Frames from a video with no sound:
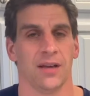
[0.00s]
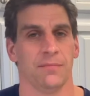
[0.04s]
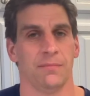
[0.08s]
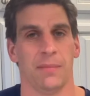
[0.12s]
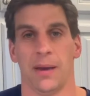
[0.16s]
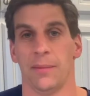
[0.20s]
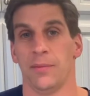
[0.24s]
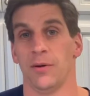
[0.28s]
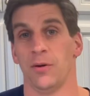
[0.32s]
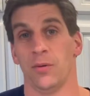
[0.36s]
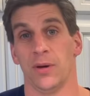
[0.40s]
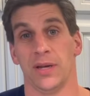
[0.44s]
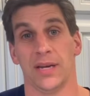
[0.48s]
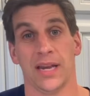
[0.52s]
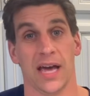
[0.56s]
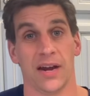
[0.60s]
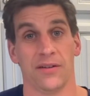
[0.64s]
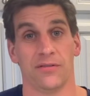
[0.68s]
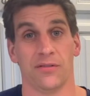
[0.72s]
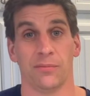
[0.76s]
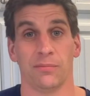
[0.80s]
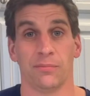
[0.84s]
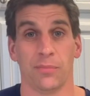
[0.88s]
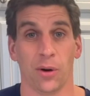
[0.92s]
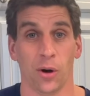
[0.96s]
Maybe we eat out
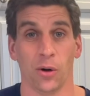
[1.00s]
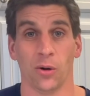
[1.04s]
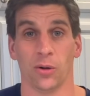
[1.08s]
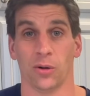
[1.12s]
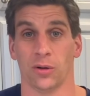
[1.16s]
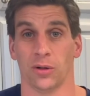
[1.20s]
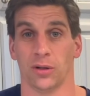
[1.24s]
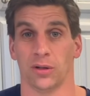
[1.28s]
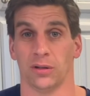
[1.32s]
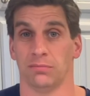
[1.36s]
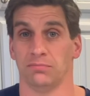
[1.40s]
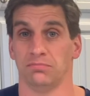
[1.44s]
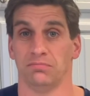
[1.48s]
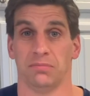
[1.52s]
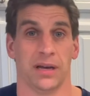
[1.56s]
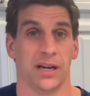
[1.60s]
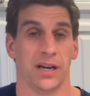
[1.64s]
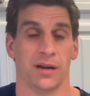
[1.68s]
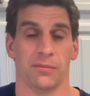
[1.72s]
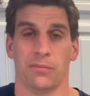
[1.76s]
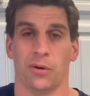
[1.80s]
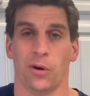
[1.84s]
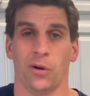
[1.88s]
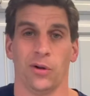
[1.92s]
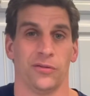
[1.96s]
of a bowl, like
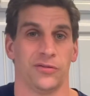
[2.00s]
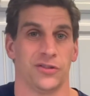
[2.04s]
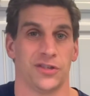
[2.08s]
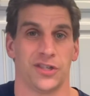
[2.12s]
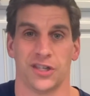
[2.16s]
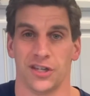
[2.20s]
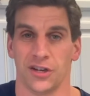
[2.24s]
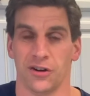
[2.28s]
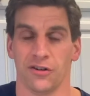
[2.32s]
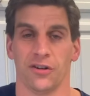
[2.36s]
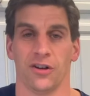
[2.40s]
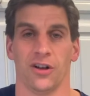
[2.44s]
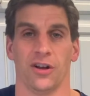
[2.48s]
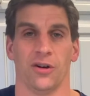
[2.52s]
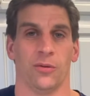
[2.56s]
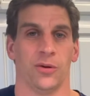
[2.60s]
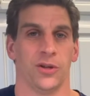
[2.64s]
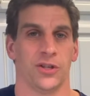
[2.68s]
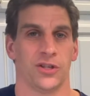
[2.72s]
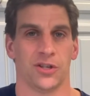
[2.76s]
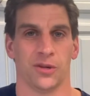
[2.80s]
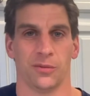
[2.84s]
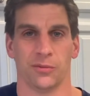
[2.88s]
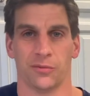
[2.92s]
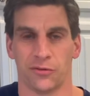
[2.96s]
a bowl of cereal
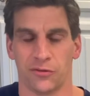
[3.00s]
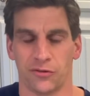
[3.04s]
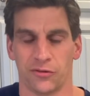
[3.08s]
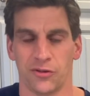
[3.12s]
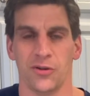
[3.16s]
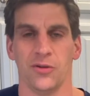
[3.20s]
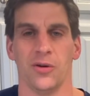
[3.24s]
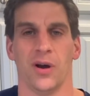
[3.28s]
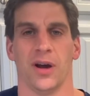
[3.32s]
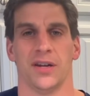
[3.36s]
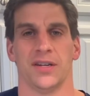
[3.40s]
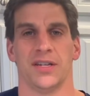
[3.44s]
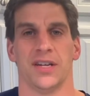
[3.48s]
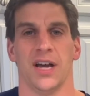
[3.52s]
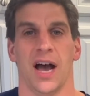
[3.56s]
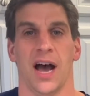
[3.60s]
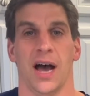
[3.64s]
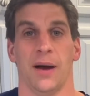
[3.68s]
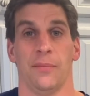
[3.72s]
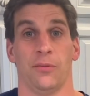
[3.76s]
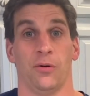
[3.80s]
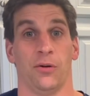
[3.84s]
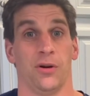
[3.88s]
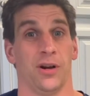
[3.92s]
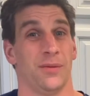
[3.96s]
with some fruit on
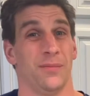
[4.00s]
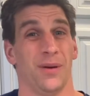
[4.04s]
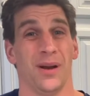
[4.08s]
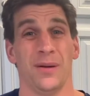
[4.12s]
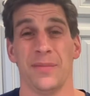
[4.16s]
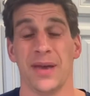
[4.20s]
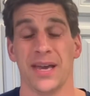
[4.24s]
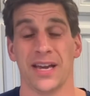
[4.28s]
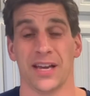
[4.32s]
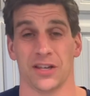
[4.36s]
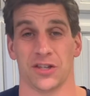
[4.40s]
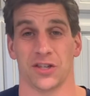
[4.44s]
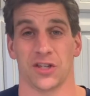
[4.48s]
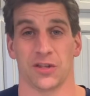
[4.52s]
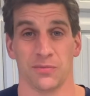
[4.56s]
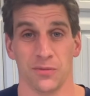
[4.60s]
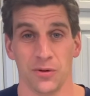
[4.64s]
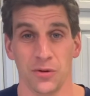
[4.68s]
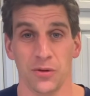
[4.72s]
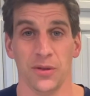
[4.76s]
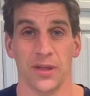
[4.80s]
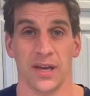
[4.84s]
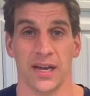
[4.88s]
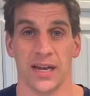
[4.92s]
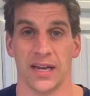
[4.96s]
top, or you might make a
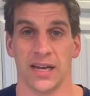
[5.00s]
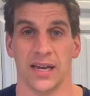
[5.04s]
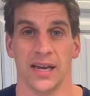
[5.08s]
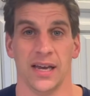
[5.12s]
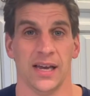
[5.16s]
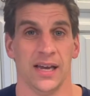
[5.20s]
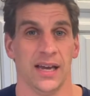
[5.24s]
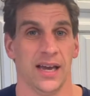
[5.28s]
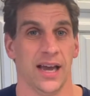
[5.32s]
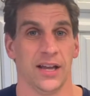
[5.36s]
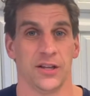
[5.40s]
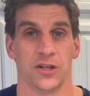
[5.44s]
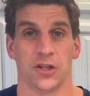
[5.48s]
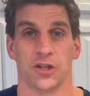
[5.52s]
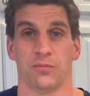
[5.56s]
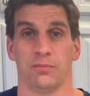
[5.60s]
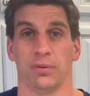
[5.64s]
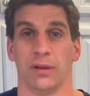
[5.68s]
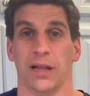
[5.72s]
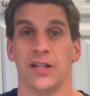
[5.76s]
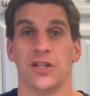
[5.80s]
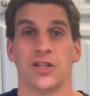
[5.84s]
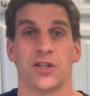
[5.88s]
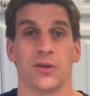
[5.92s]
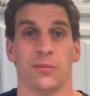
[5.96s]
smoothie and just
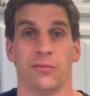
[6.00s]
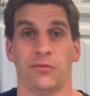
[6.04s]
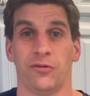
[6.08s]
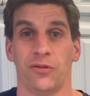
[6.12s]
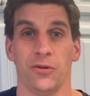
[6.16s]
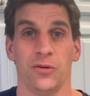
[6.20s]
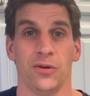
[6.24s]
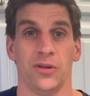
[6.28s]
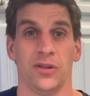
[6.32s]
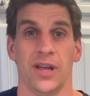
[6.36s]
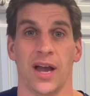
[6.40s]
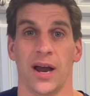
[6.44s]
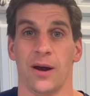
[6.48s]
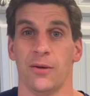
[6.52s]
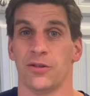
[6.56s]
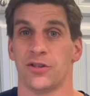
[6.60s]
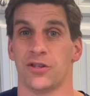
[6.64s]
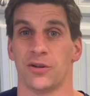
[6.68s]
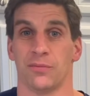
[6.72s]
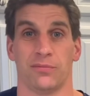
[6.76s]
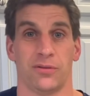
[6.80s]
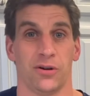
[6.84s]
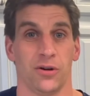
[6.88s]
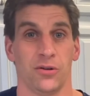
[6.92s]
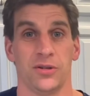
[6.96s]
blend some fruit in there with
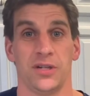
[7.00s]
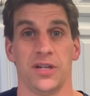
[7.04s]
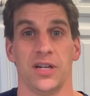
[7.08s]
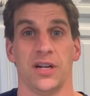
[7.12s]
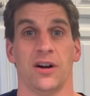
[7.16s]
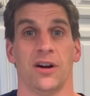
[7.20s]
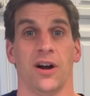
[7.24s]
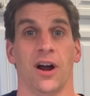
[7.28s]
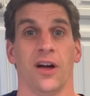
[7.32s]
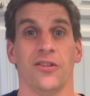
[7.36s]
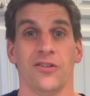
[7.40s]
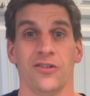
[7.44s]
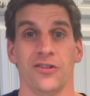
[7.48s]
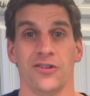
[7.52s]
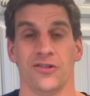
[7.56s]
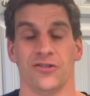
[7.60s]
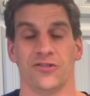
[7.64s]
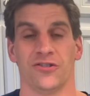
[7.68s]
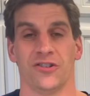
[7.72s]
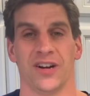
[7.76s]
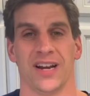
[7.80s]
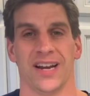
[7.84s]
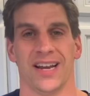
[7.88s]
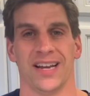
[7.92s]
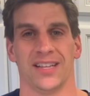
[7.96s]
some protein or other
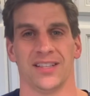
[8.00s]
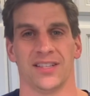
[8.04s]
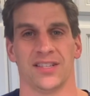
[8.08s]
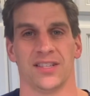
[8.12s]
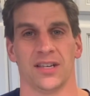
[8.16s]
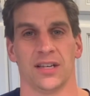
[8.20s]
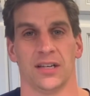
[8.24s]
nutrients.